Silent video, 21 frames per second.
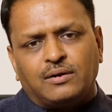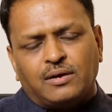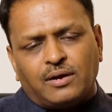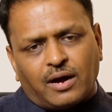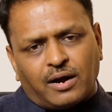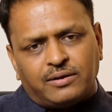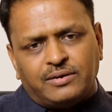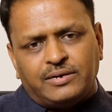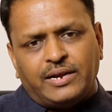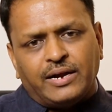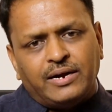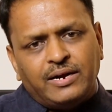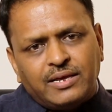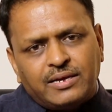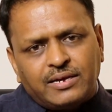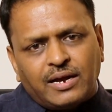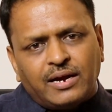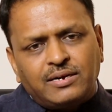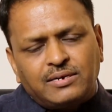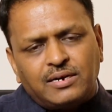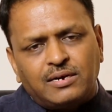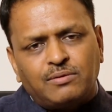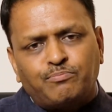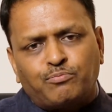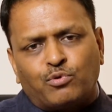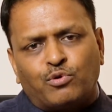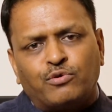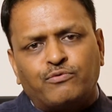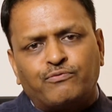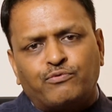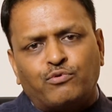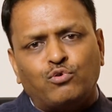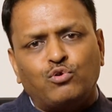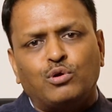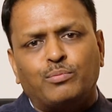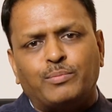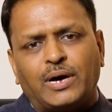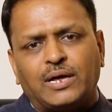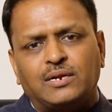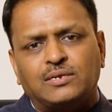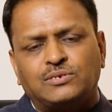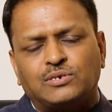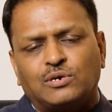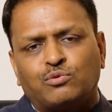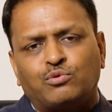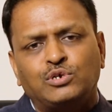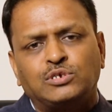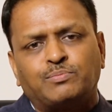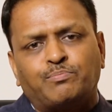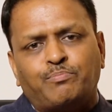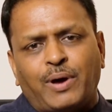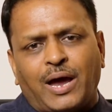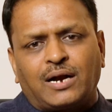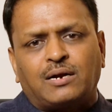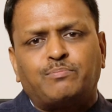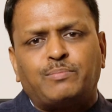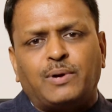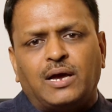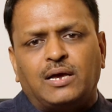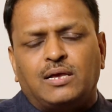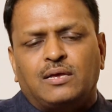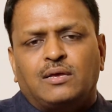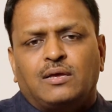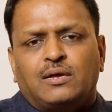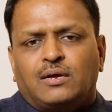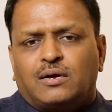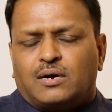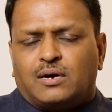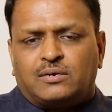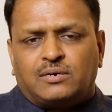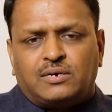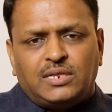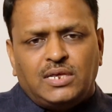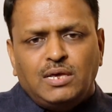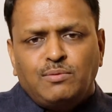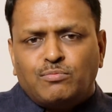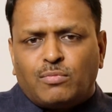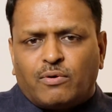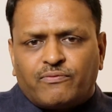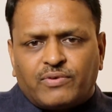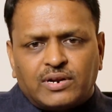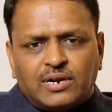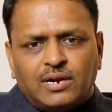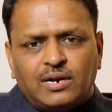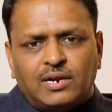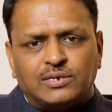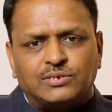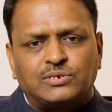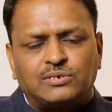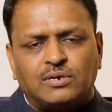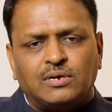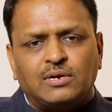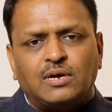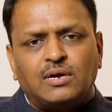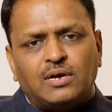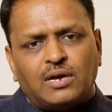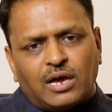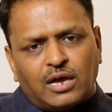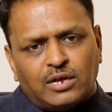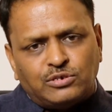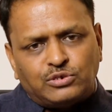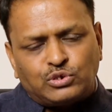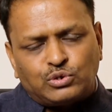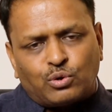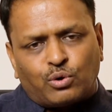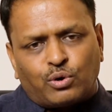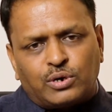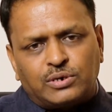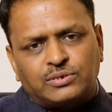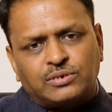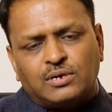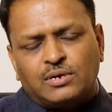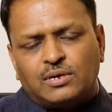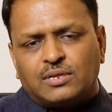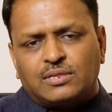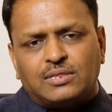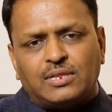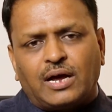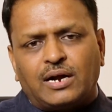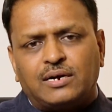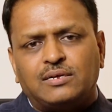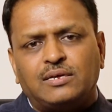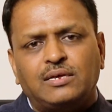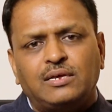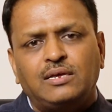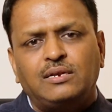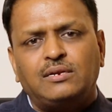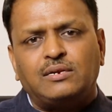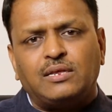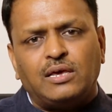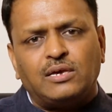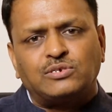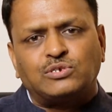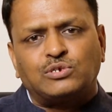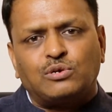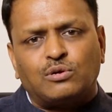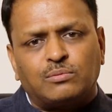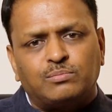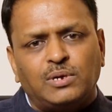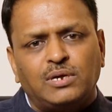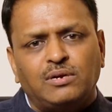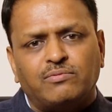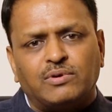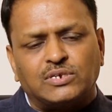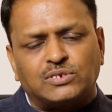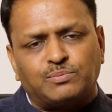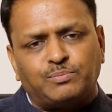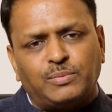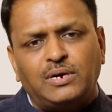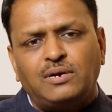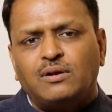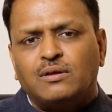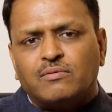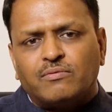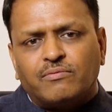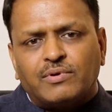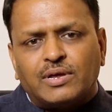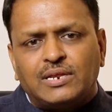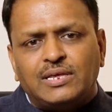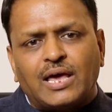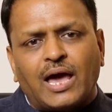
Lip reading: A dedicated portfolio manager who is backed by a team of analysts ensures that he takes care of the investment very